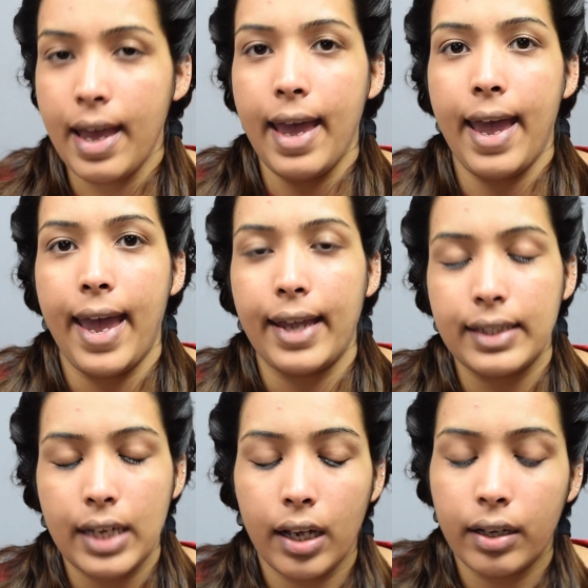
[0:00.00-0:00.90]
and
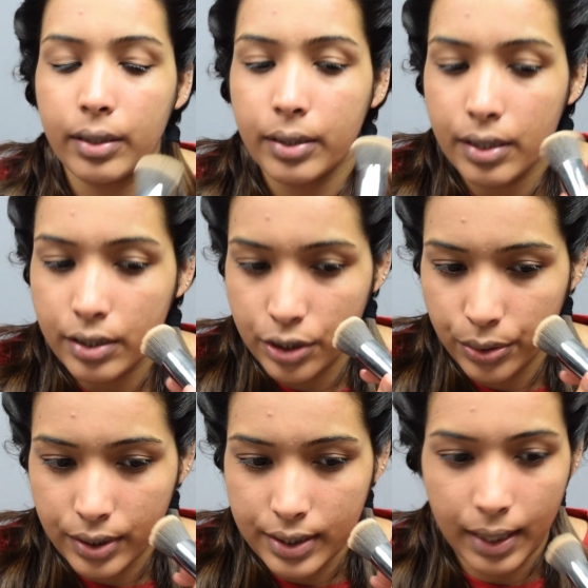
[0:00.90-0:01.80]
do
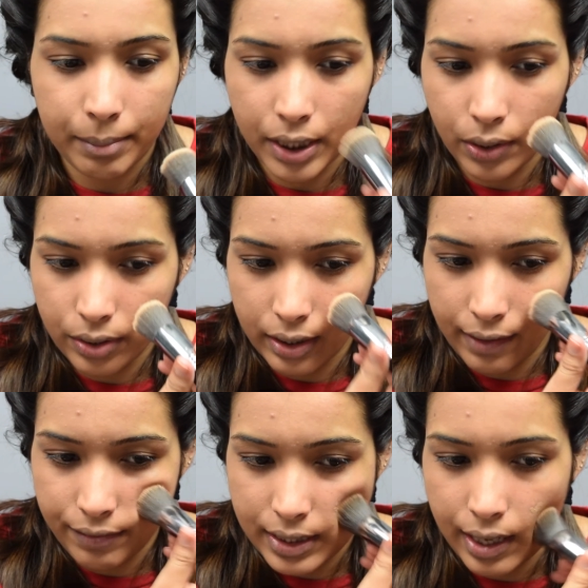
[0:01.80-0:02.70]
the same thing on the
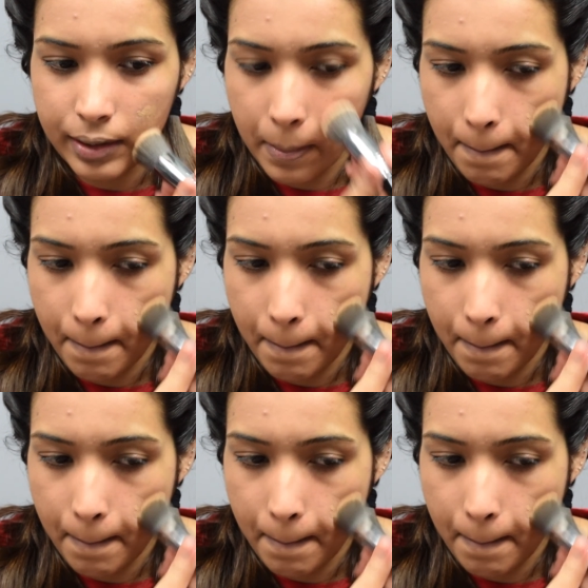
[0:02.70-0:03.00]
left side.